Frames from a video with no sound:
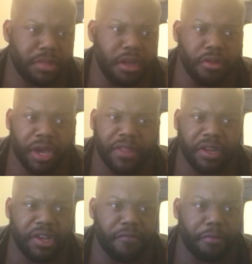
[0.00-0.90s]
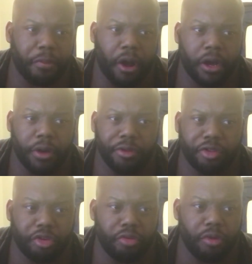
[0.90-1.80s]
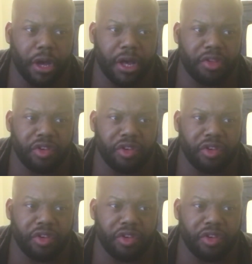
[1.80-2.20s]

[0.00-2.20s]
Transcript: Look at the Denver Broncos, two uh,